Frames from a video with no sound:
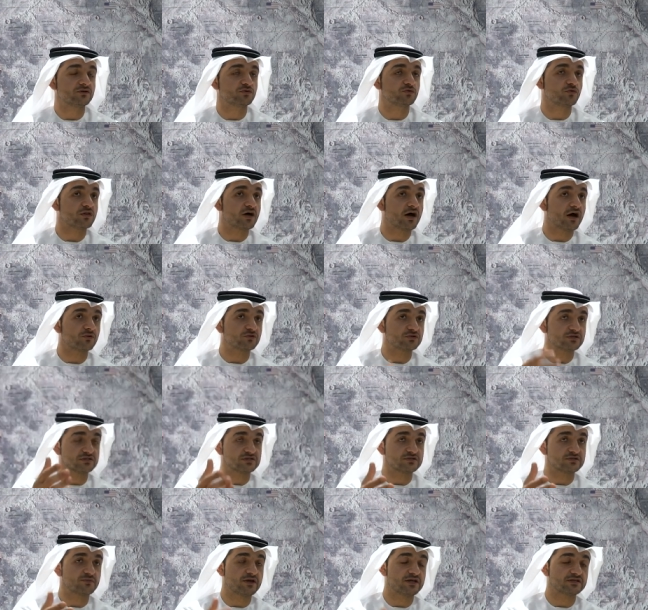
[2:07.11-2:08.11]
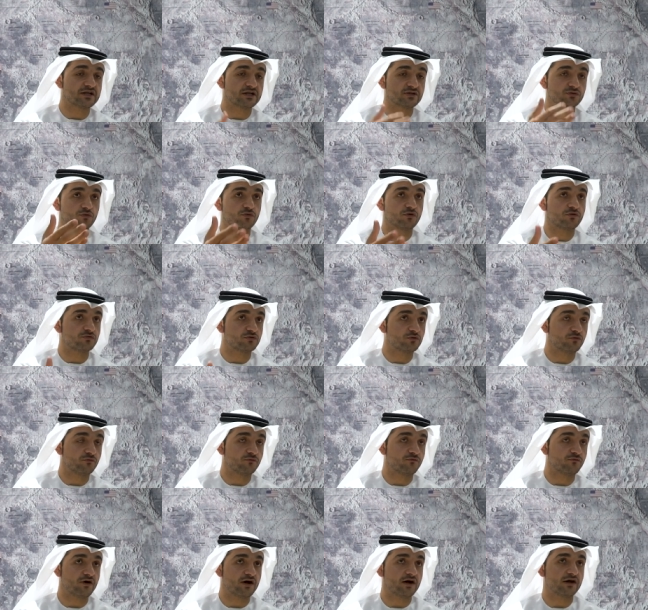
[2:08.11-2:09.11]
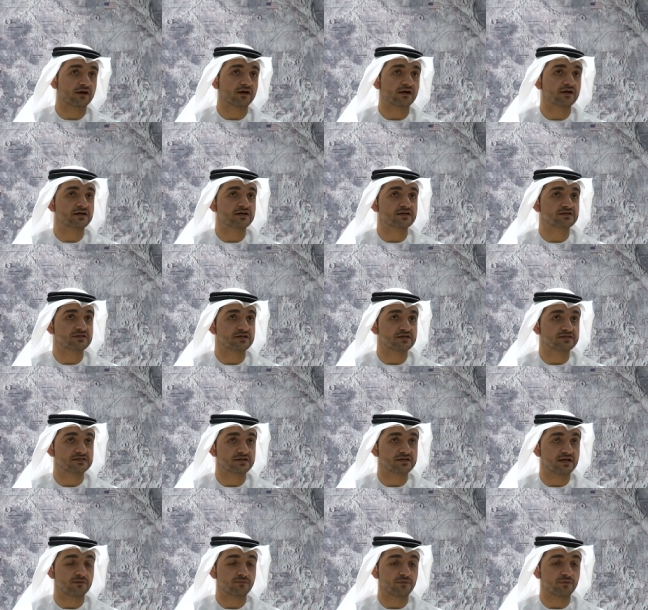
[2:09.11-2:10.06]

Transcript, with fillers: to the outer space and to far celestial